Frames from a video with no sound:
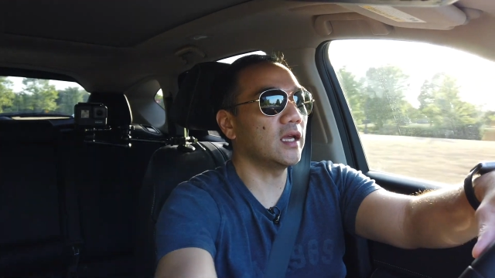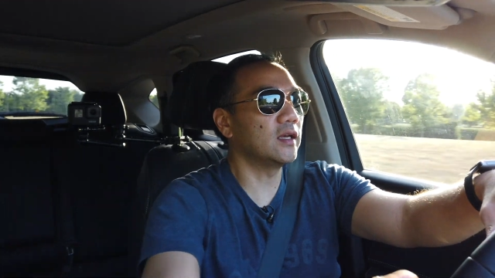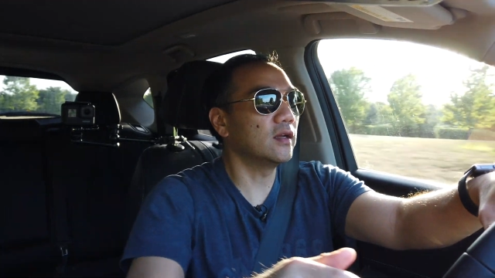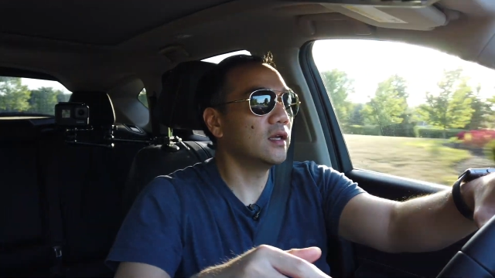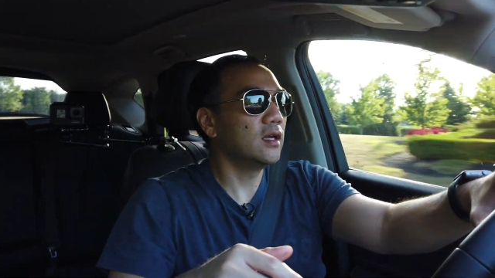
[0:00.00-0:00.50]

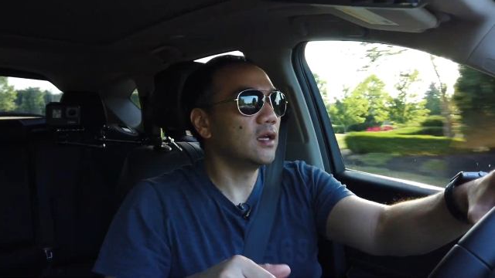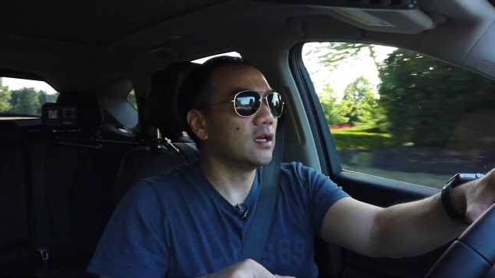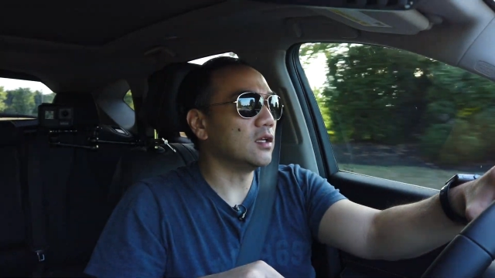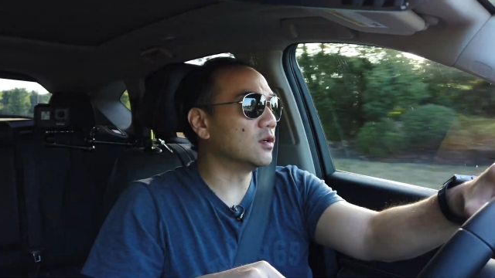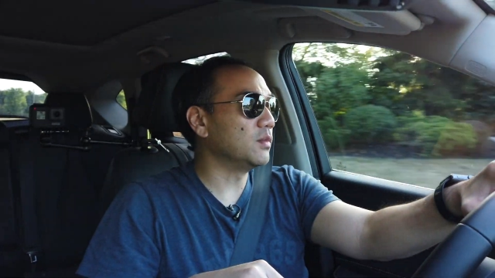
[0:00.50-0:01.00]
And
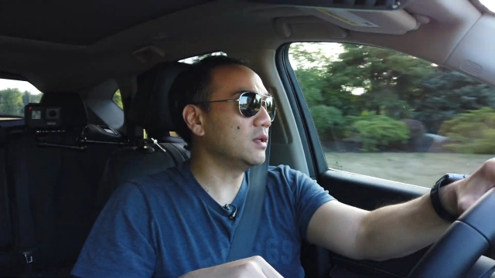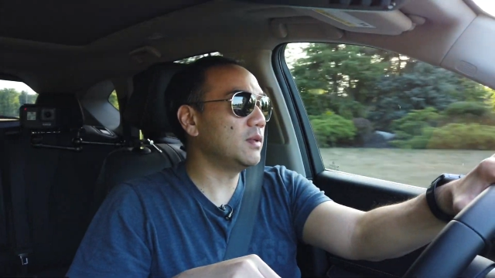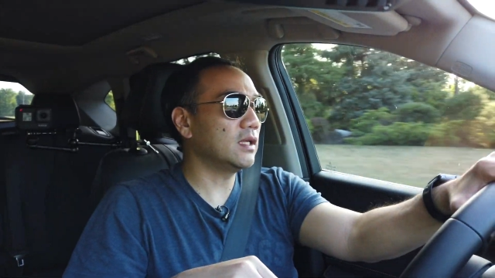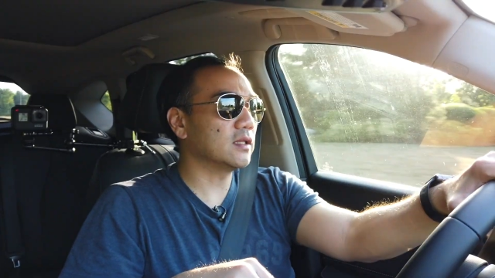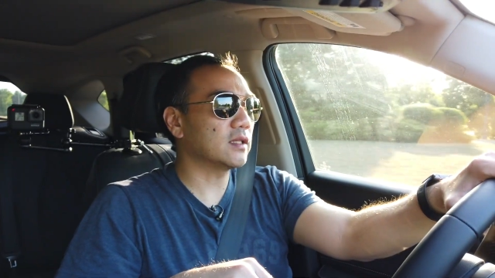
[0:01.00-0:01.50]
me
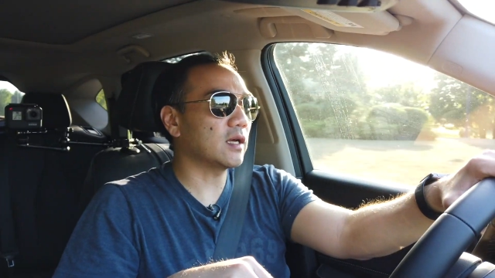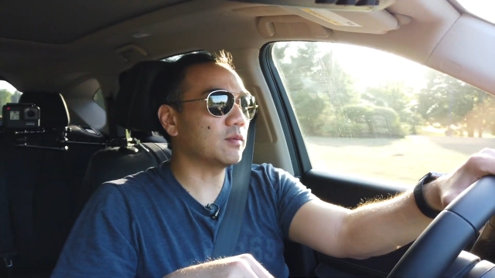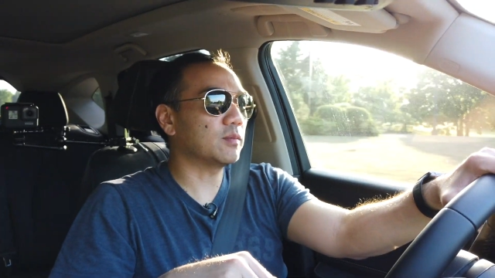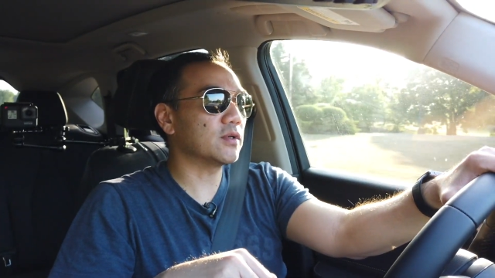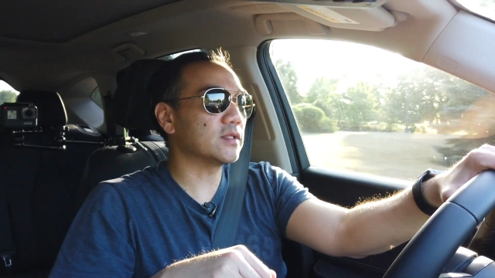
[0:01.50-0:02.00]
being the type
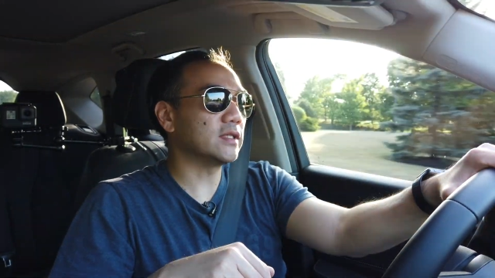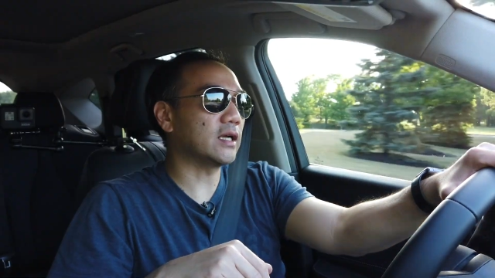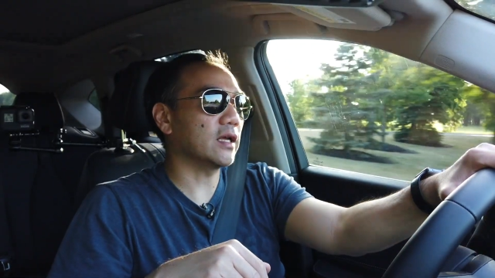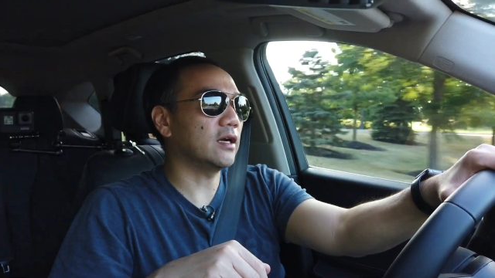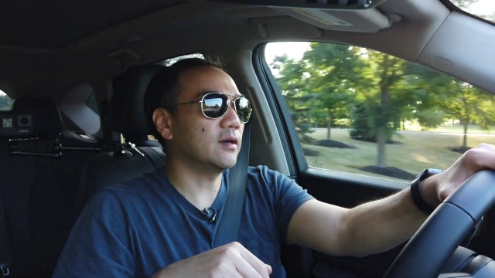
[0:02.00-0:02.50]
of person that
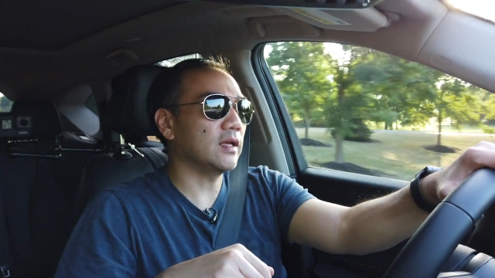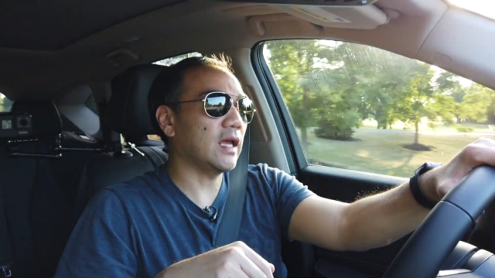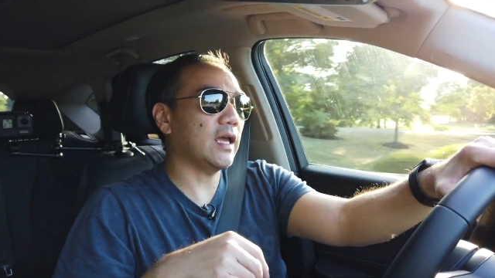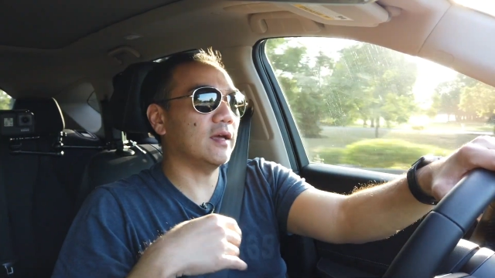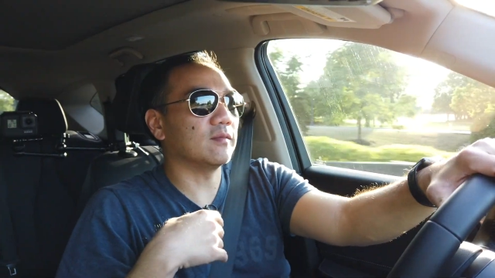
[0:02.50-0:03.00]
I
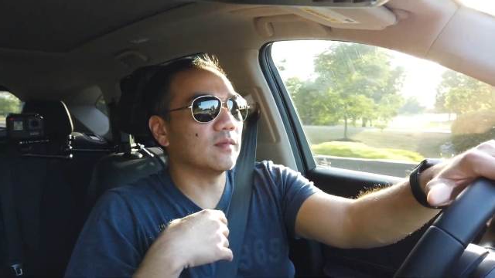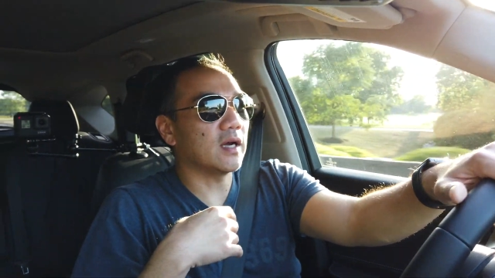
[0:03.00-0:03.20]
am,